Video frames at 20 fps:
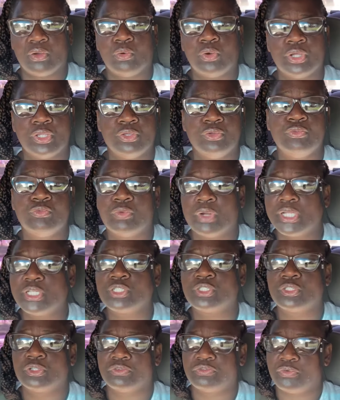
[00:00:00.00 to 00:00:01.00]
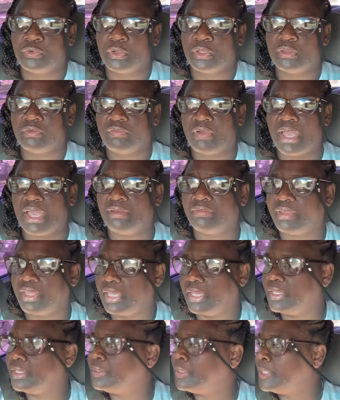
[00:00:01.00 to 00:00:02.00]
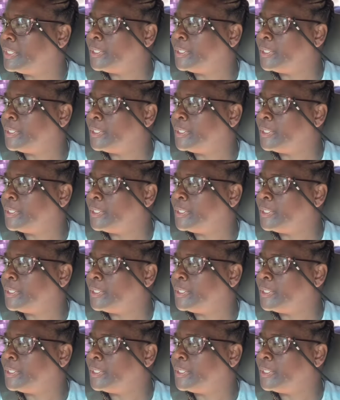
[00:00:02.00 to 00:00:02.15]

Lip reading: or you registered for the 5K,